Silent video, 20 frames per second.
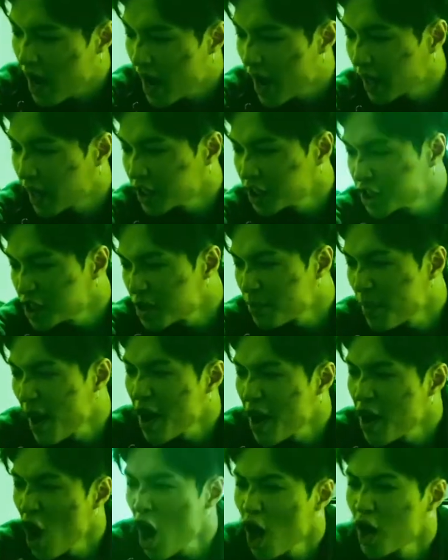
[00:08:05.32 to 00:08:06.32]
the server
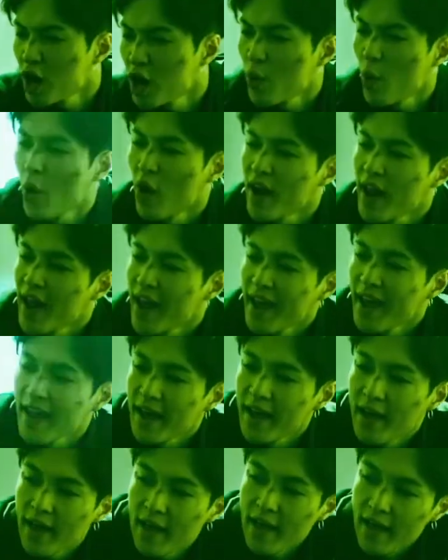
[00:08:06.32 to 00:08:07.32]
to delay for
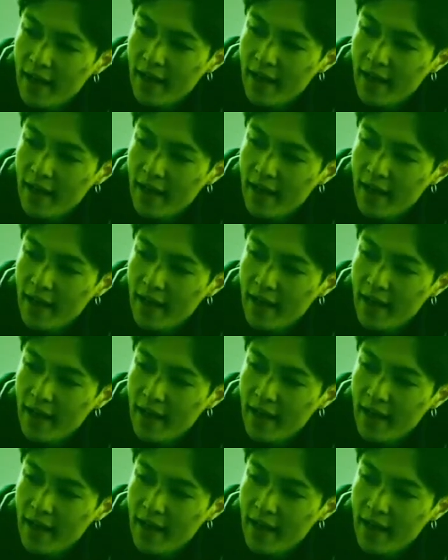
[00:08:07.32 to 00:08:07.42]
50